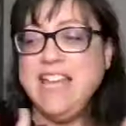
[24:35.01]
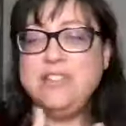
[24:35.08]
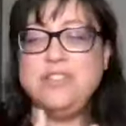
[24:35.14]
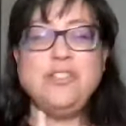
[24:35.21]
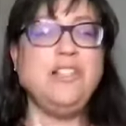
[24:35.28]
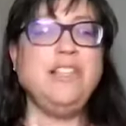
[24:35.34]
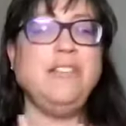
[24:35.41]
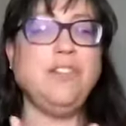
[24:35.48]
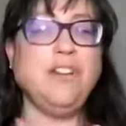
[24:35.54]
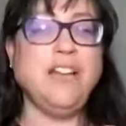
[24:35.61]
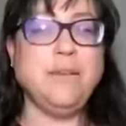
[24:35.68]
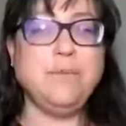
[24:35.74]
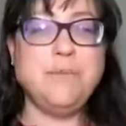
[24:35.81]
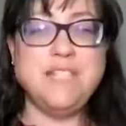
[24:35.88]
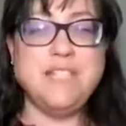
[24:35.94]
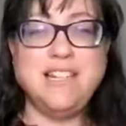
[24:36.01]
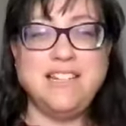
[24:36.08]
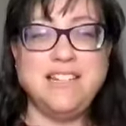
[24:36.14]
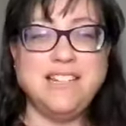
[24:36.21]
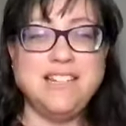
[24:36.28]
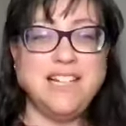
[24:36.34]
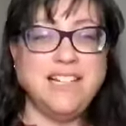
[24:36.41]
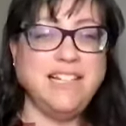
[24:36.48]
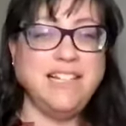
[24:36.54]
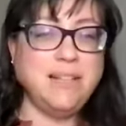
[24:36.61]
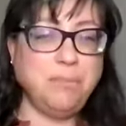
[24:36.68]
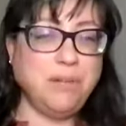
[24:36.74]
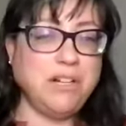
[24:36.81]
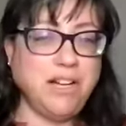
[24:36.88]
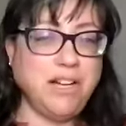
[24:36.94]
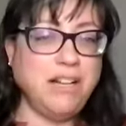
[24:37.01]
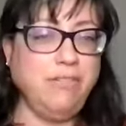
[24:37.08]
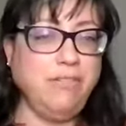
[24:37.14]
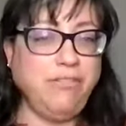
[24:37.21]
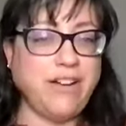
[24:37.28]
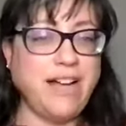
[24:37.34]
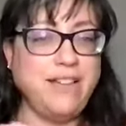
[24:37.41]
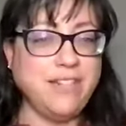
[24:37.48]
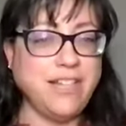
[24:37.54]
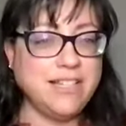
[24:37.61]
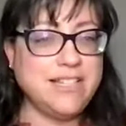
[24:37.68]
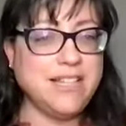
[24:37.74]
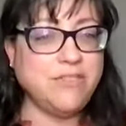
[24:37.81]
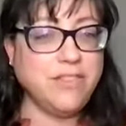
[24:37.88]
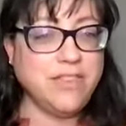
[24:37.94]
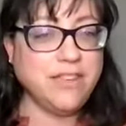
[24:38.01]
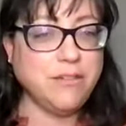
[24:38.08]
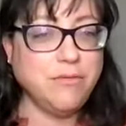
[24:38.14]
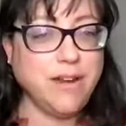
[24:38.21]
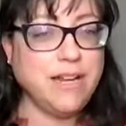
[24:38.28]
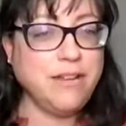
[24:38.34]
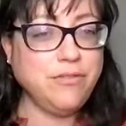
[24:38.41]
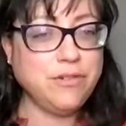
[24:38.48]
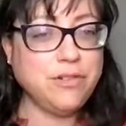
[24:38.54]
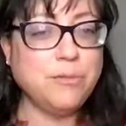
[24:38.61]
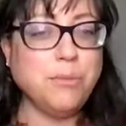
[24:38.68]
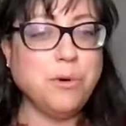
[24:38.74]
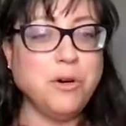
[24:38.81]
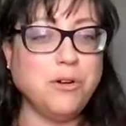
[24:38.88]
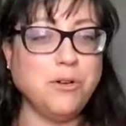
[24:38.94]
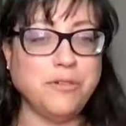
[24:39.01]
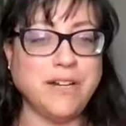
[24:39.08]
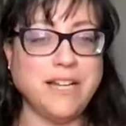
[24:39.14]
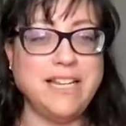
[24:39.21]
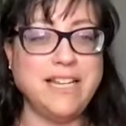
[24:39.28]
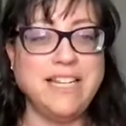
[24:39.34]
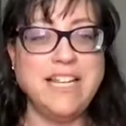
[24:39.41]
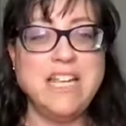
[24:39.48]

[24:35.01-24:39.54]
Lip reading: So your liver comes in and does cleanup on aisle 5 and gets everything ready for tomorrow, right?